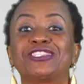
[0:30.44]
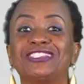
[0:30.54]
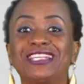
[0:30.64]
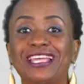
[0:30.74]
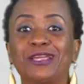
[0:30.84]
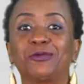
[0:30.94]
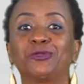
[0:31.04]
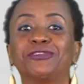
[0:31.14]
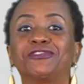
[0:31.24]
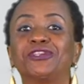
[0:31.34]
Today,
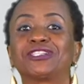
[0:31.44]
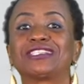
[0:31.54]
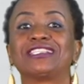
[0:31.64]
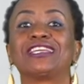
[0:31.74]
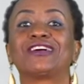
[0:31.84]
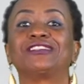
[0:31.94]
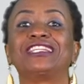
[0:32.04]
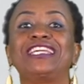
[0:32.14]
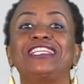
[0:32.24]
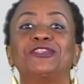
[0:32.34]
we'll be focusing on
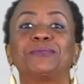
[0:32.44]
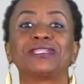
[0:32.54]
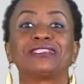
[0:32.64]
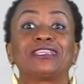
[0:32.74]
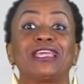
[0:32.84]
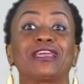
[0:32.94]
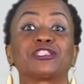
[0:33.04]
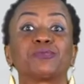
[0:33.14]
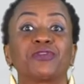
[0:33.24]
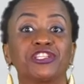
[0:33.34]
idiomatic
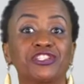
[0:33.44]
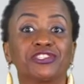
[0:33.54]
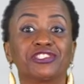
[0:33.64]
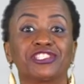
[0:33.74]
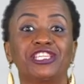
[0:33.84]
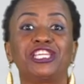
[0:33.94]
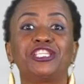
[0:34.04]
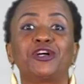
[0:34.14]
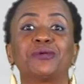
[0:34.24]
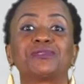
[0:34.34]
expressions.
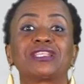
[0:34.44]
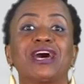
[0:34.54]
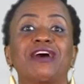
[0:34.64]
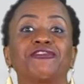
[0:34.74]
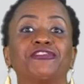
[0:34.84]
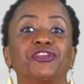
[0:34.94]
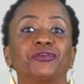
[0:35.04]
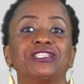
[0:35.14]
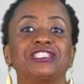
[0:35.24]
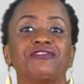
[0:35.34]
Idioms are
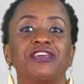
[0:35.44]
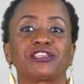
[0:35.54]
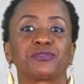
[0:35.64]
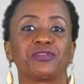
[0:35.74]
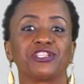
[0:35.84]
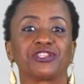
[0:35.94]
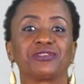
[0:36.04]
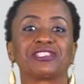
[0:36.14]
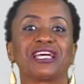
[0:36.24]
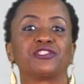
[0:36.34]
figurative
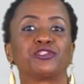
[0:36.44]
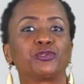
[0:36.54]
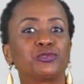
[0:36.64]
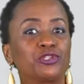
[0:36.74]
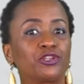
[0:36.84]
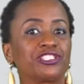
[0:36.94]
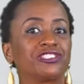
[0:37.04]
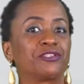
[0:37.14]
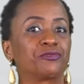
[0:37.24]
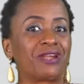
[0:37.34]
expressions that do not
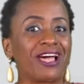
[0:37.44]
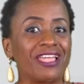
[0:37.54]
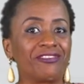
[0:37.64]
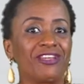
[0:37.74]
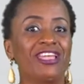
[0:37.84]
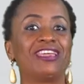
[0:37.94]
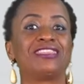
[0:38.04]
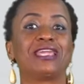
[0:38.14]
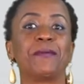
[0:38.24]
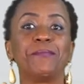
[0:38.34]
derive
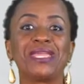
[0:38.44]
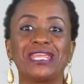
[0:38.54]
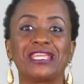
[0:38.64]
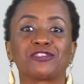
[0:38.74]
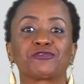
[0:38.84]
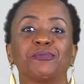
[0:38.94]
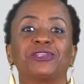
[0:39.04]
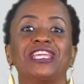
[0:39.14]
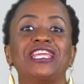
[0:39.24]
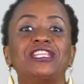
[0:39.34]
their meanings from
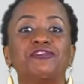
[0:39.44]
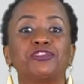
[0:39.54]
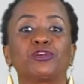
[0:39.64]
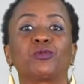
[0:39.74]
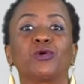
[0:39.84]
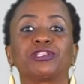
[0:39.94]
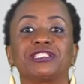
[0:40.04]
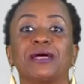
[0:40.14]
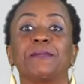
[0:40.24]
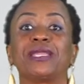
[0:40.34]
the individual words
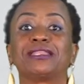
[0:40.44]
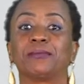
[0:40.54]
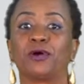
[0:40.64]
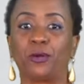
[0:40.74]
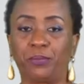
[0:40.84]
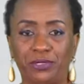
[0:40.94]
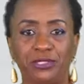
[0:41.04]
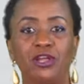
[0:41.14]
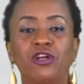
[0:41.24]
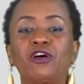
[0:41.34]
that make them up.
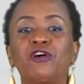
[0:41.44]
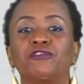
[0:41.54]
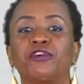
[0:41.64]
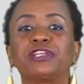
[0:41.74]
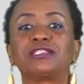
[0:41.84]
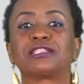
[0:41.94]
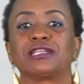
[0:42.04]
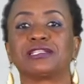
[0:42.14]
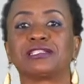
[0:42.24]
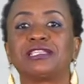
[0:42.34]
For
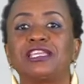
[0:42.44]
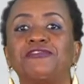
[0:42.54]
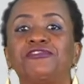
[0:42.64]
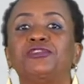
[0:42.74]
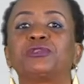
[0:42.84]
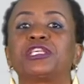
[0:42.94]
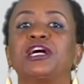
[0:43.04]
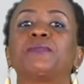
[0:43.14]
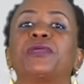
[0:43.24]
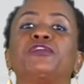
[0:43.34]
instance, if you
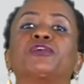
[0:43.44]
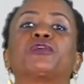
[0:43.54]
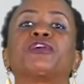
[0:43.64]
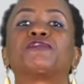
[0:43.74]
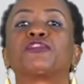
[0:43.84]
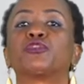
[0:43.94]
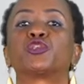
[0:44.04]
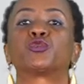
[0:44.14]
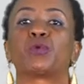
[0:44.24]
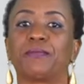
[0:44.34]
tell me you're going for a
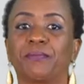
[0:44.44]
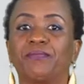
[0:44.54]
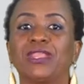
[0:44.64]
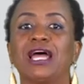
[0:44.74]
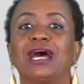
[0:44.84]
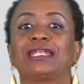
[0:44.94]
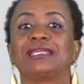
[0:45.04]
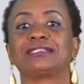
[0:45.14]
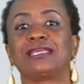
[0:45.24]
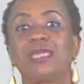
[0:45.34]
swim and I
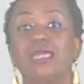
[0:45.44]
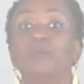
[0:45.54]
say